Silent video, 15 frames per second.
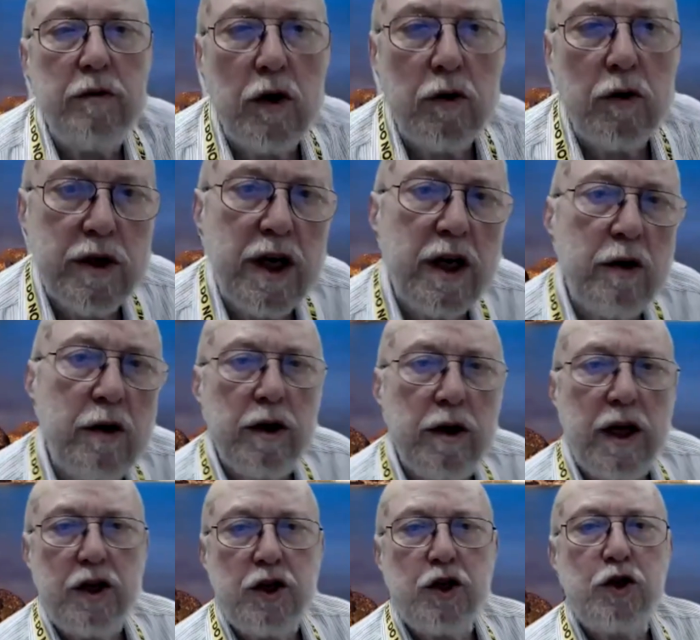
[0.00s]
Don't take with
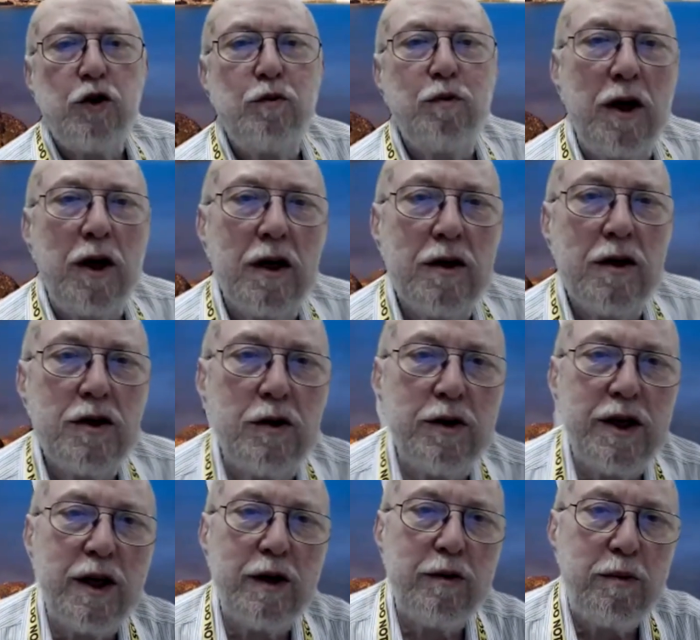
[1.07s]
H2 blockers, don't
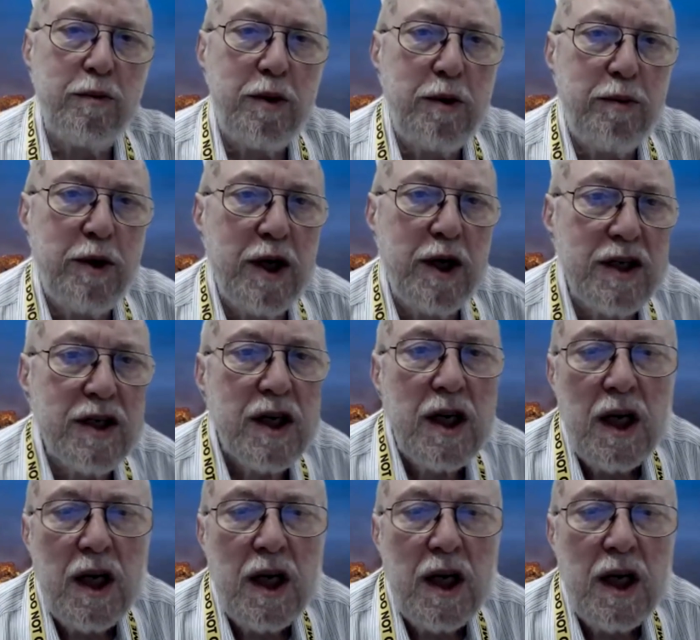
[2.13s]
take with PPIs.